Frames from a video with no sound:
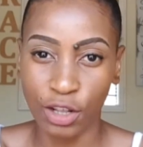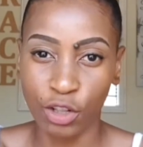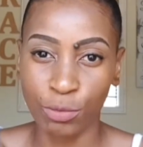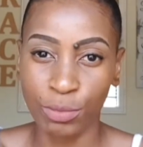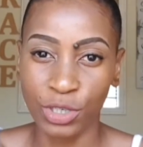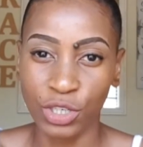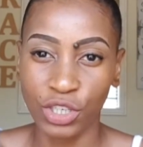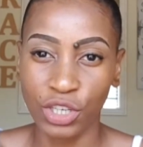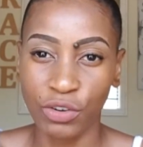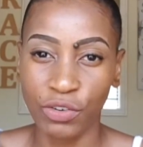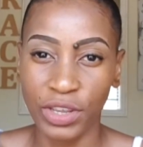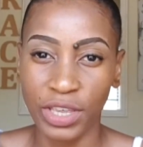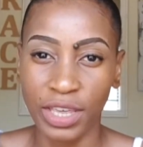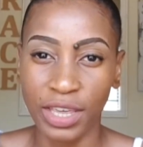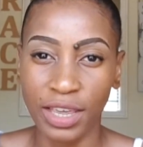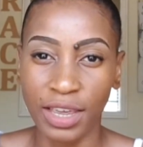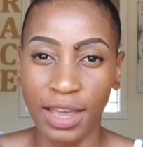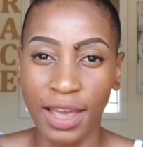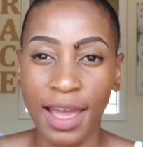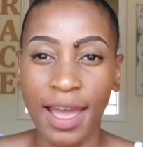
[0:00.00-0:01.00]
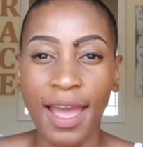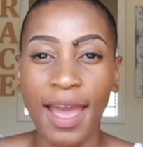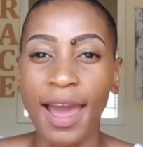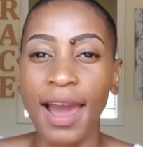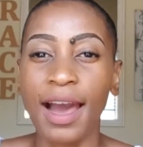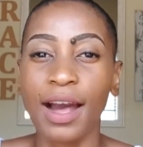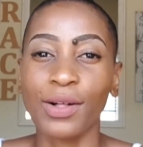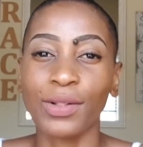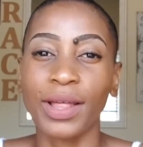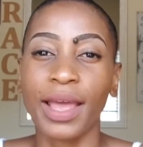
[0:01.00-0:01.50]
be sharing here,
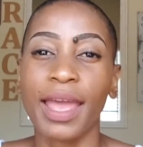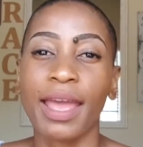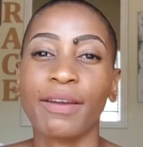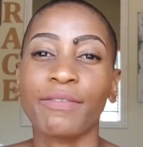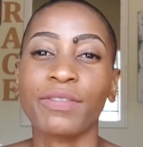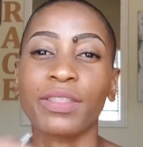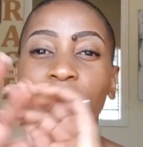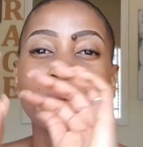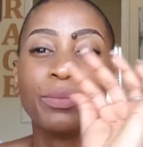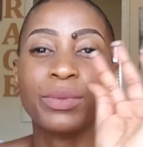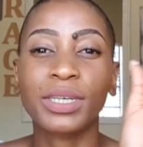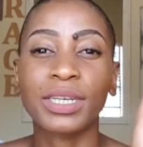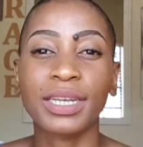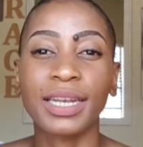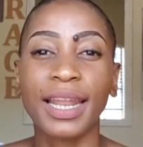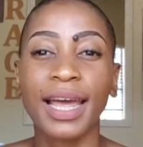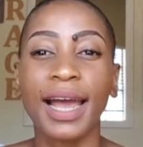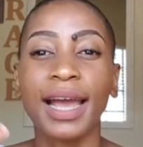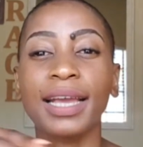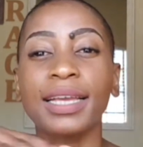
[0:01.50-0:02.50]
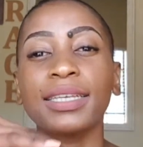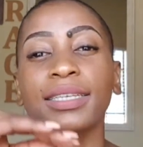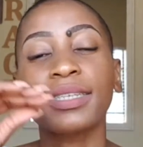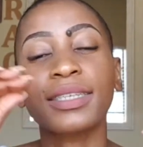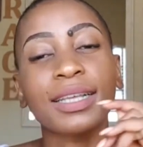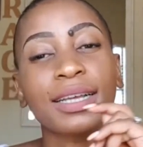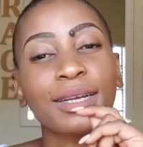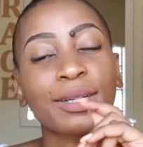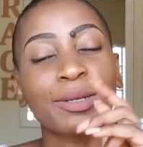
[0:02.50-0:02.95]
I'll have them in a nice